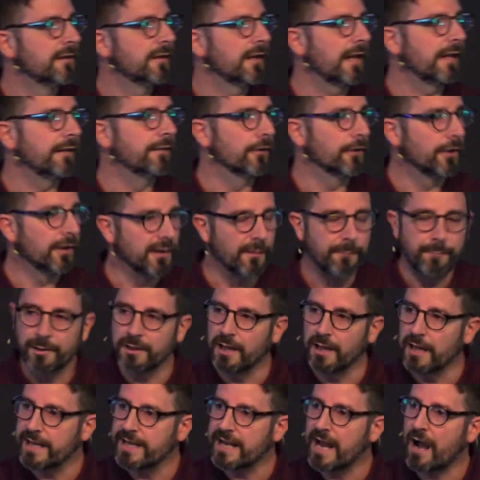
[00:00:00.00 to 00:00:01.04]
and they're going to
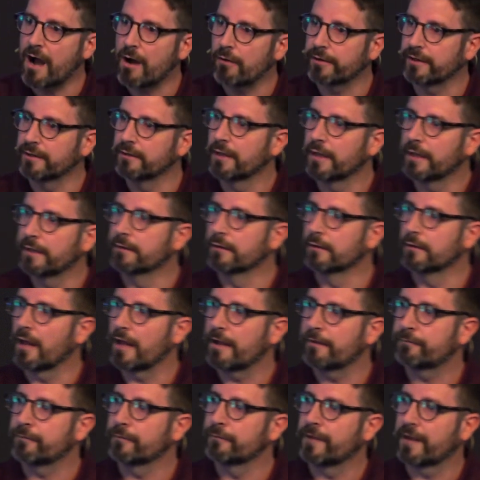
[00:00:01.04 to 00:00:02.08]
play out in, in the
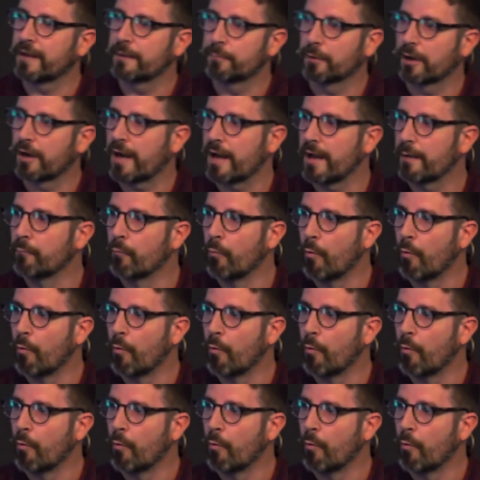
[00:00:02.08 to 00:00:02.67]
life of Abraham.